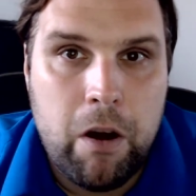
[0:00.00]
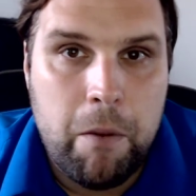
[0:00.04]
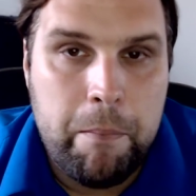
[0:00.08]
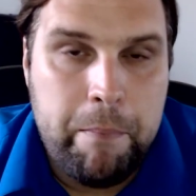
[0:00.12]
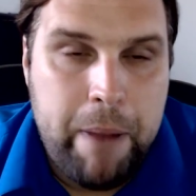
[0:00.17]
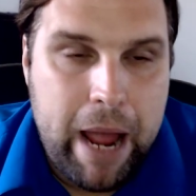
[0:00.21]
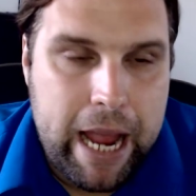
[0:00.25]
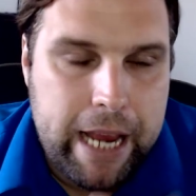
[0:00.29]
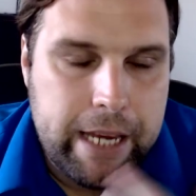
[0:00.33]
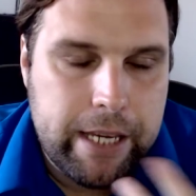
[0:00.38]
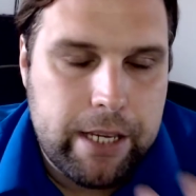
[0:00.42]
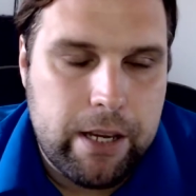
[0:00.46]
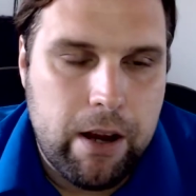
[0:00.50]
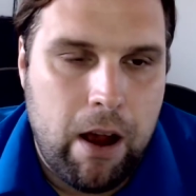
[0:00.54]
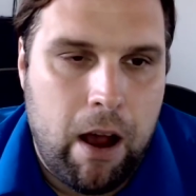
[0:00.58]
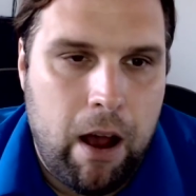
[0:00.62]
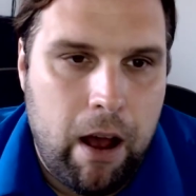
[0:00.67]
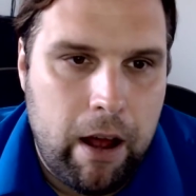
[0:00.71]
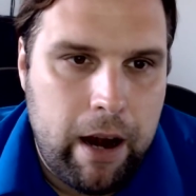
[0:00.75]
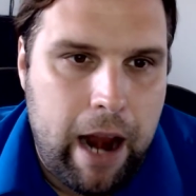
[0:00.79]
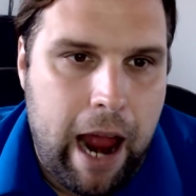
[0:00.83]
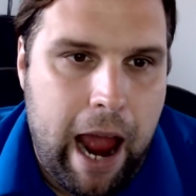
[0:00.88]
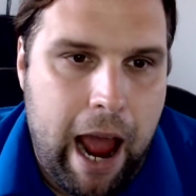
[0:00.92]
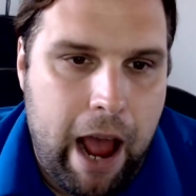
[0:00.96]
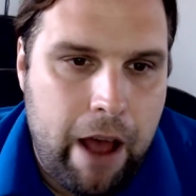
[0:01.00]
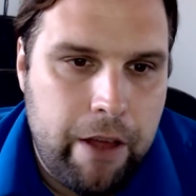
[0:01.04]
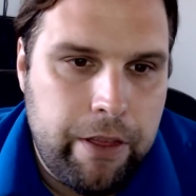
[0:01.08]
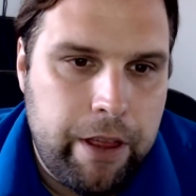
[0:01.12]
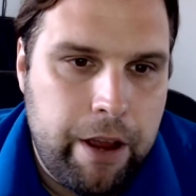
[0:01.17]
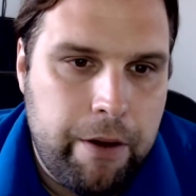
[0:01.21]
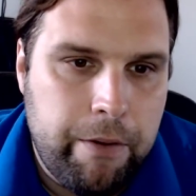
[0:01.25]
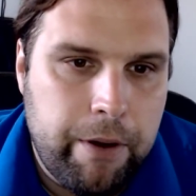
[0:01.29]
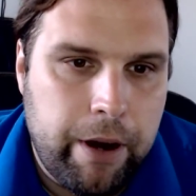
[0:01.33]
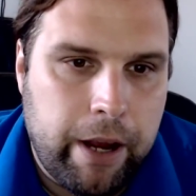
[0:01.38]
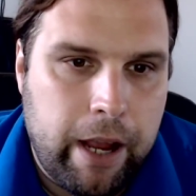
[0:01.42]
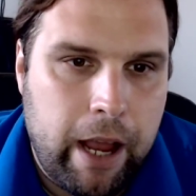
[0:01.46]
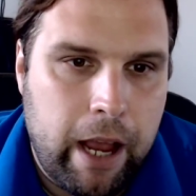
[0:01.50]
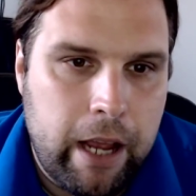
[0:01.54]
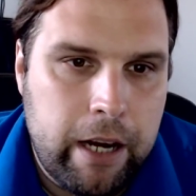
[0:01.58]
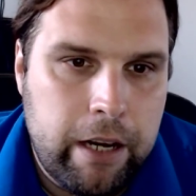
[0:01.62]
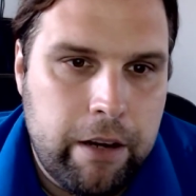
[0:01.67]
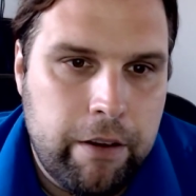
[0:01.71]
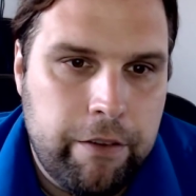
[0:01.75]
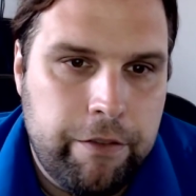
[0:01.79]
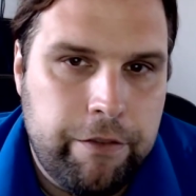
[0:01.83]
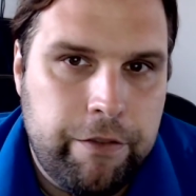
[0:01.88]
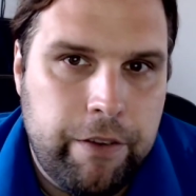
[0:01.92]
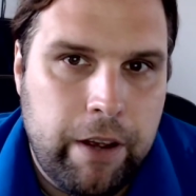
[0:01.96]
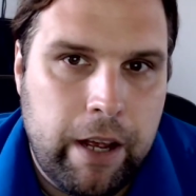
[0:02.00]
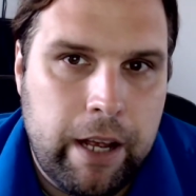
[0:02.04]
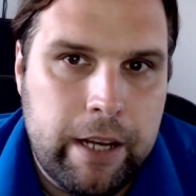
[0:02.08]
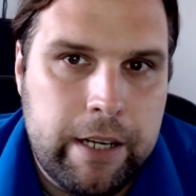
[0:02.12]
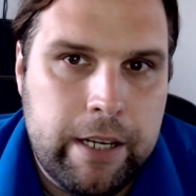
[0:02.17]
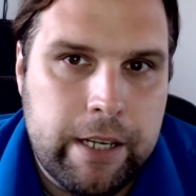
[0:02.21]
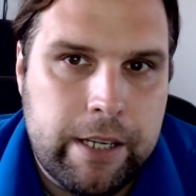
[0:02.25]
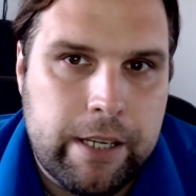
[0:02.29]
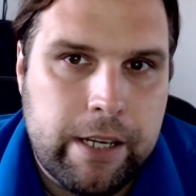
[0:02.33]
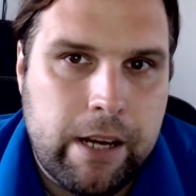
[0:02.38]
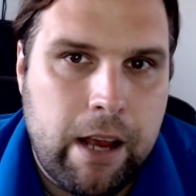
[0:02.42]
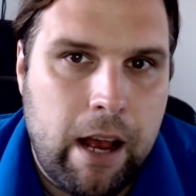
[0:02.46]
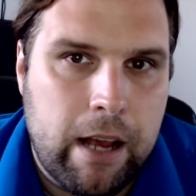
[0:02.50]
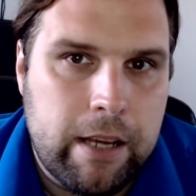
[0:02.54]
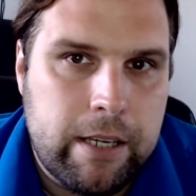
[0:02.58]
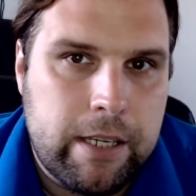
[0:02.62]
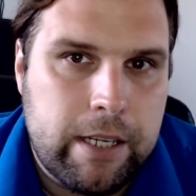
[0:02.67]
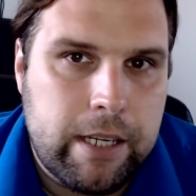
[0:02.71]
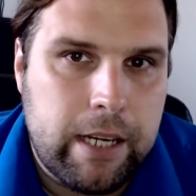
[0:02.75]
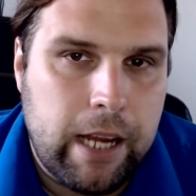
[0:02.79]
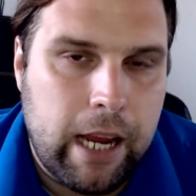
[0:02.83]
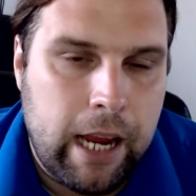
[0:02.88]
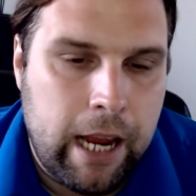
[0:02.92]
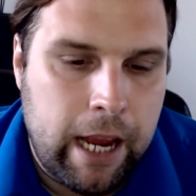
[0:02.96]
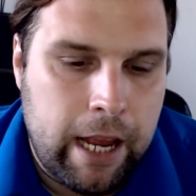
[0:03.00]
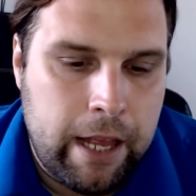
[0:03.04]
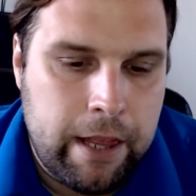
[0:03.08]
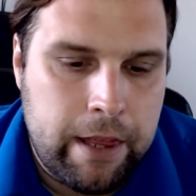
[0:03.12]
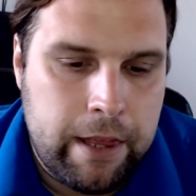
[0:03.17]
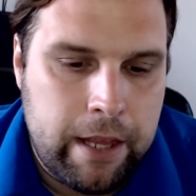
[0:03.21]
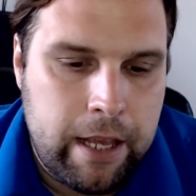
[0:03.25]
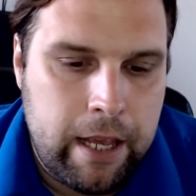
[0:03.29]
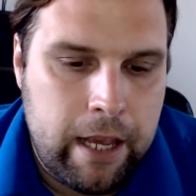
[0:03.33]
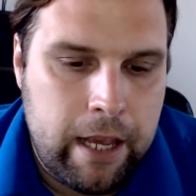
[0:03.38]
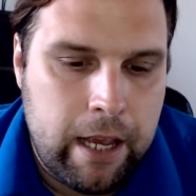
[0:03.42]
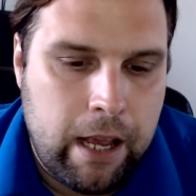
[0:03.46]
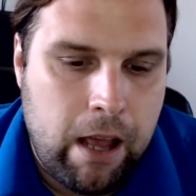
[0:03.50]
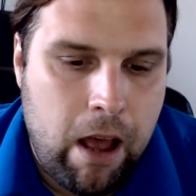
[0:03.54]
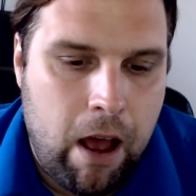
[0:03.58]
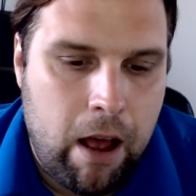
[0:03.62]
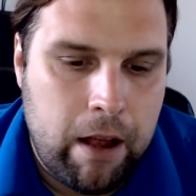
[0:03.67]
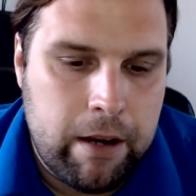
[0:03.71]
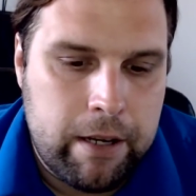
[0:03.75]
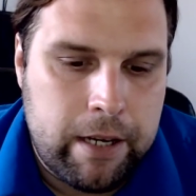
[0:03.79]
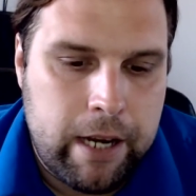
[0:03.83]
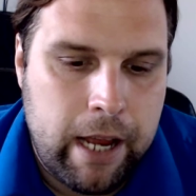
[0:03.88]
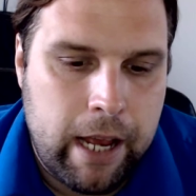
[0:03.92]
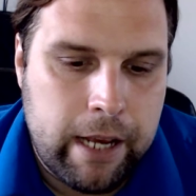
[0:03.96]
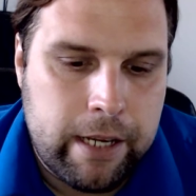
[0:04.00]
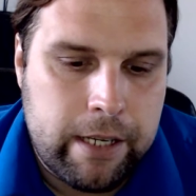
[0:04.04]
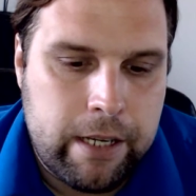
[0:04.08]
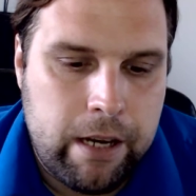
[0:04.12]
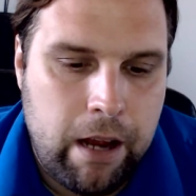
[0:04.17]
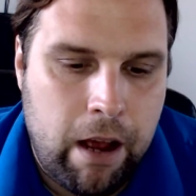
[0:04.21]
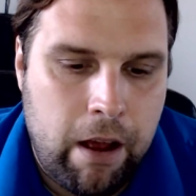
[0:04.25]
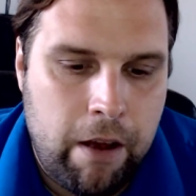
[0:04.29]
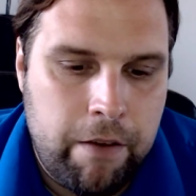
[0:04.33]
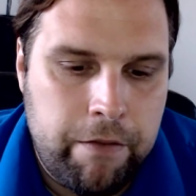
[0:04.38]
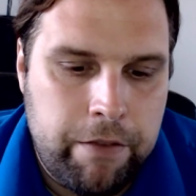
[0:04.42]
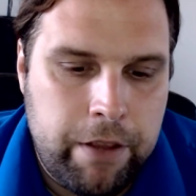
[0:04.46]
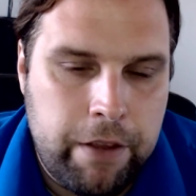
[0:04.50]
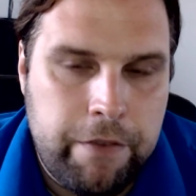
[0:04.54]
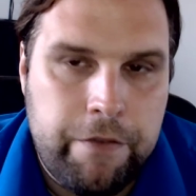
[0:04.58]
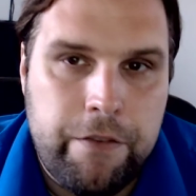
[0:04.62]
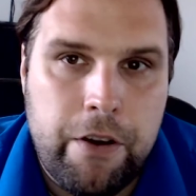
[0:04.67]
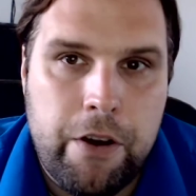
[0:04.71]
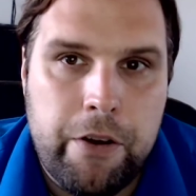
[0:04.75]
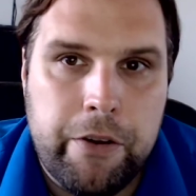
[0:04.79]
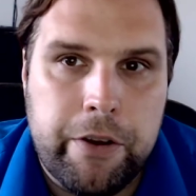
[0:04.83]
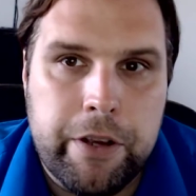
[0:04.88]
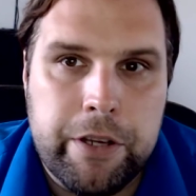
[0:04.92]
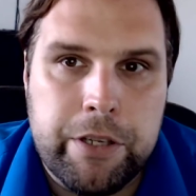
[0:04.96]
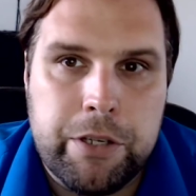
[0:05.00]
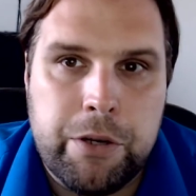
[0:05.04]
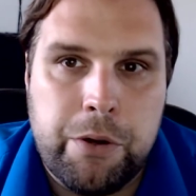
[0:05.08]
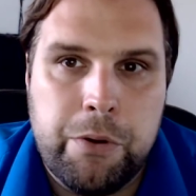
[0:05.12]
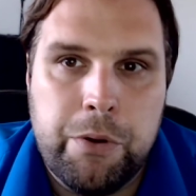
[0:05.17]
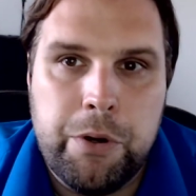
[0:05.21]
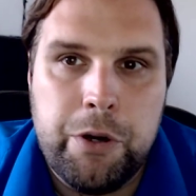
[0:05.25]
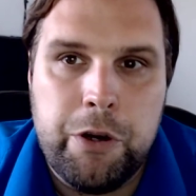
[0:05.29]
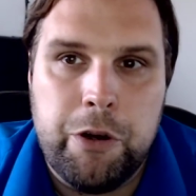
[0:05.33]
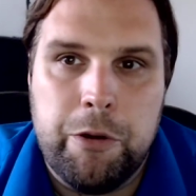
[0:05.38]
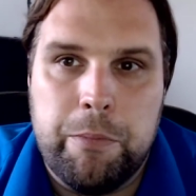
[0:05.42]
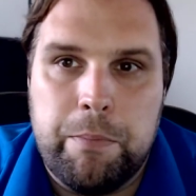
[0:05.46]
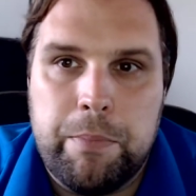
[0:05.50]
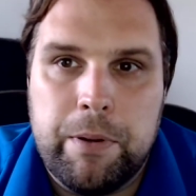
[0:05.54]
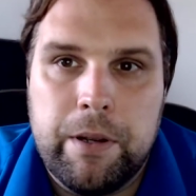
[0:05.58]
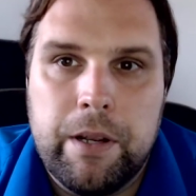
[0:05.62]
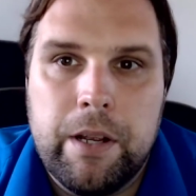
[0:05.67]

based on how they were kind of discussed in the context of the focus group.